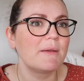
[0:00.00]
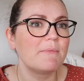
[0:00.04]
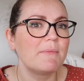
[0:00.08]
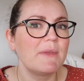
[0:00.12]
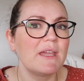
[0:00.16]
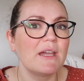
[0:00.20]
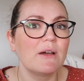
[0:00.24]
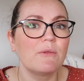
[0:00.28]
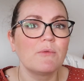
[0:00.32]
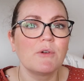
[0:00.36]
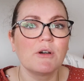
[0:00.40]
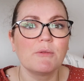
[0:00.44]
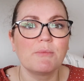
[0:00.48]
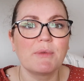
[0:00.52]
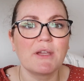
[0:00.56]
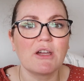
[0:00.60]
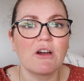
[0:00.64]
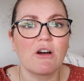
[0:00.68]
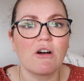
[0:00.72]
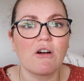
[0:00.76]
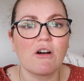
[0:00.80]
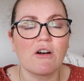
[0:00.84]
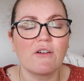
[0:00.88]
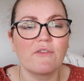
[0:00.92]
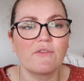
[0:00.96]
Mia will be
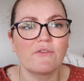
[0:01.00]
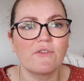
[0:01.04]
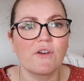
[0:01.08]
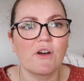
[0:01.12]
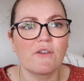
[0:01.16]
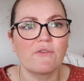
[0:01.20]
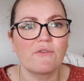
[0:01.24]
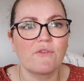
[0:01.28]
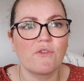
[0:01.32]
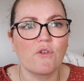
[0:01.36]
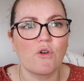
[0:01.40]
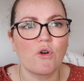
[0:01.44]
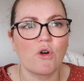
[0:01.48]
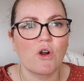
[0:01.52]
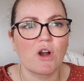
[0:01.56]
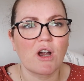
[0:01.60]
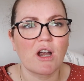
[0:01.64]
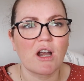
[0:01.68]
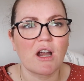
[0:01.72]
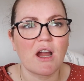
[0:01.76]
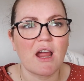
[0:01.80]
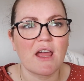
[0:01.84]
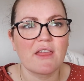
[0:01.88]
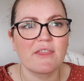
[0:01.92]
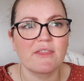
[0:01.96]
off
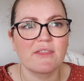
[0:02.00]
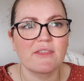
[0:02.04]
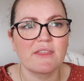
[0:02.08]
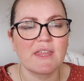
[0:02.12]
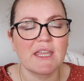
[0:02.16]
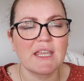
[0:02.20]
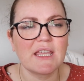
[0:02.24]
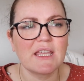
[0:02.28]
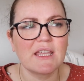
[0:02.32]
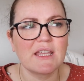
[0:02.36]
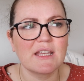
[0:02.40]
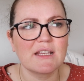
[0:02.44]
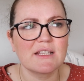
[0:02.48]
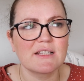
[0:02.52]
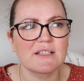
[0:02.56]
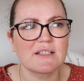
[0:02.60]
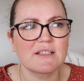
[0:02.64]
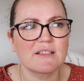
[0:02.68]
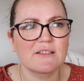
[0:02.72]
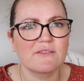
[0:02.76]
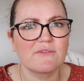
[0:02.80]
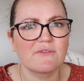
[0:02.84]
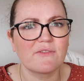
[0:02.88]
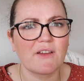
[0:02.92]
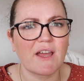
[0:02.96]
for, I think it's
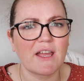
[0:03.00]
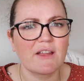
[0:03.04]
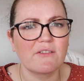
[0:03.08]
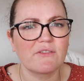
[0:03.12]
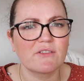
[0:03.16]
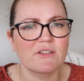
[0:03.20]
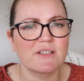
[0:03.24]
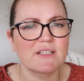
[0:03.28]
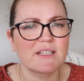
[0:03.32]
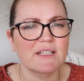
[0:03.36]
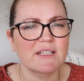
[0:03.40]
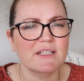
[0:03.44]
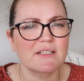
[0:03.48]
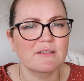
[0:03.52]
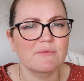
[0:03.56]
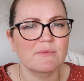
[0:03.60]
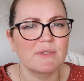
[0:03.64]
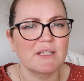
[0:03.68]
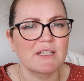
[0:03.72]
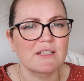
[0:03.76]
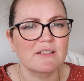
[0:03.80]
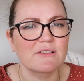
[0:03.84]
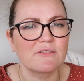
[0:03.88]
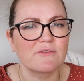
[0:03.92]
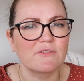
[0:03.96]
five or six
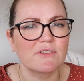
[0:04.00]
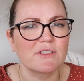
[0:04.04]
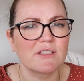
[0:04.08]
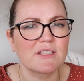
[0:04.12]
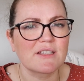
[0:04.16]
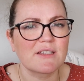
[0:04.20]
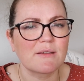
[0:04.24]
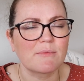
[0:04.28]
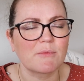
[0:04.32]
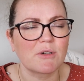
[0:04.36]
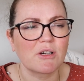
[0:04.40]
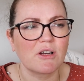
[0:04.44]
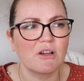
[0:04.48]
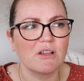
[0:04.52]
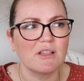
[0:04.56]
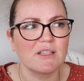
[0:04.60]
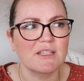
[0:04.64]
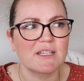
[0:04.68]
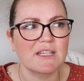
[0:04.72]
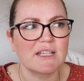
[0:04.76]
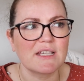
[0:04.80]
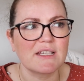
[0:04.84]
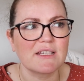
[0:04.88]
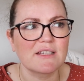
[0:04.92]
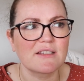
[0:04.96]
weeks over the summer
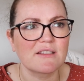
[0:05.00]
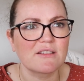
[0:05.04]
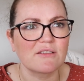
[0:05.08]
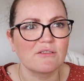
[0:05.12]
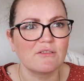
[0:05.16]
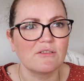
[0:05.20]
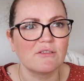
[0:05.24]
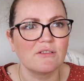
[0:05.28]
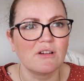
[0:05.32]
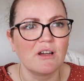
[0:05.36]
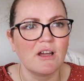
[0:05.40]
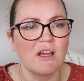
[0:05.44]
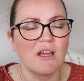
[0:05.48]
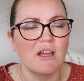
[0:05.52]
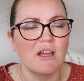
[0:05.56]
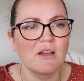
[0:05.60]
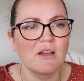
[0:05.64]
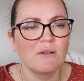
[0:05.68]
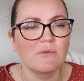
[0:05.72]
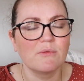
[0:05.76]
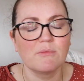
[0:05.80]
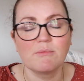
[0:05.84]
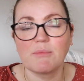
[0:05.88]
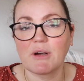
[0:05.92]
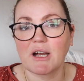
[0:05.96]
holidays. So
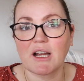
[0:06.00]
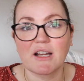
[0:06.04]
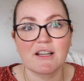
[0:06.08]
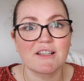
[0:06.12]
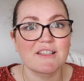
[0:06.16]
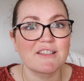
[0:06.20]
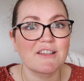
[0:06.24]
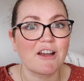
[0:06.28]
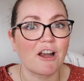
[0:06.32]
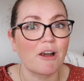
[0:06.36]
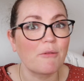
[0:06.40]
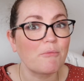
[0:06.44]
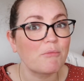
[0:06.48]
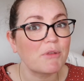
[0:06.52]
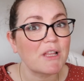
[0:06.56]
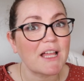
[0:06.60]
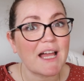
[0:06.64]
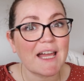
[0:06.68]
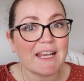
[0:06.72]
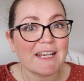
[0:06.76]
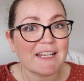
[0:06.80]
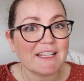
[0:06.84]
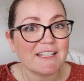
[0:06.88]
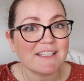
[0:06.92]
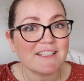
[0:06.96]
better start
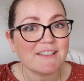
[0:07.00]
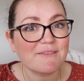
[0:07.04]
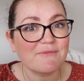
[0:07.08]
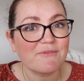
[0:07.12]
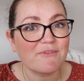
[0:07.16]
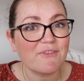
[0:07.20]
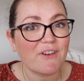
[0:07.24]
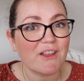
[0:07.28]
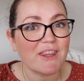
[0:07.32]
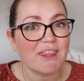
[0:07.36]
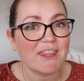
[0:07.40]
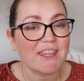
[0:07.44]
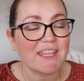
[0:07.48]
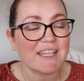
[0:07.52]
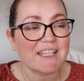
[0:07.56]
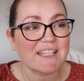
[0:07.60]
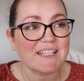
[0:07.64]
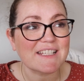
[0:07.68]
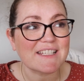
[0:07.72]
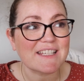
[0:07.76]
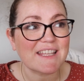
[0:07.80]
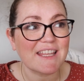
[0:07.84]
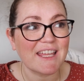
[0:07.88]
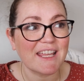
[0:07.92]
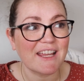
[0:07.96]
planning some fun
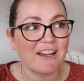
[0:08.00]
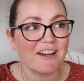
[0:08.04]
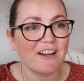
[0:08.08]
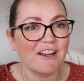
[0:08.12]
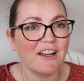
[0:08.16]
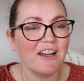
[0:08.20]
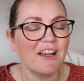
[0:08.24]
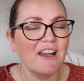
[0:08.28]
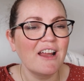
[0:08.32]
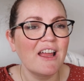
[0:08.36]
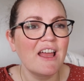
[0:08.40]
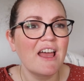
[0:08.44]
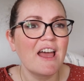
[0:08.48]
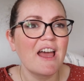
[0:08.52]
things there.